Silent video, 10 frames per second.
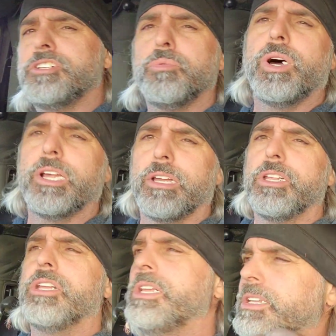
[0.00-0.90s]
you want to.
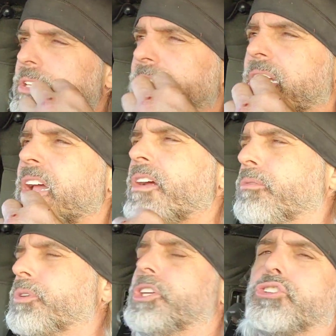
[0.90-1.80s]

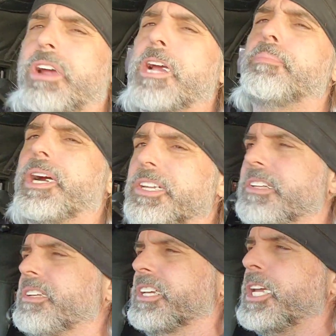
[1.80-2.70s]
What the track bar
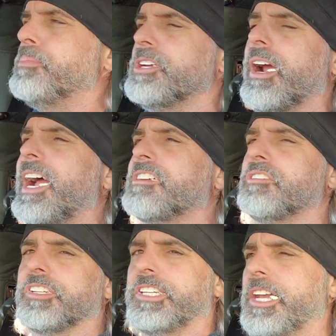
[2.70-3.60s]
does is it keeps your
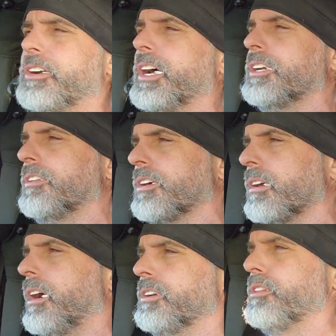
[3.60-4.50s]
axle centered under
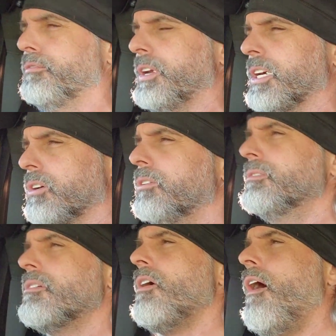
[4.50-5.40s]
the vehicle.
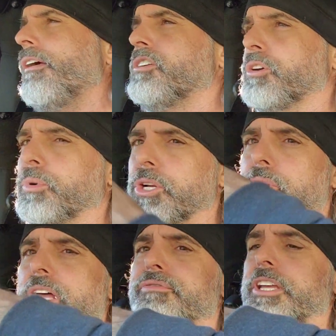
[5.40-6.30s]
So when you
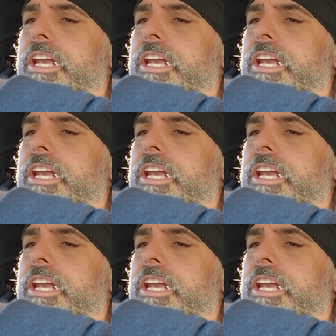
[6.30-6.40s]
lift it,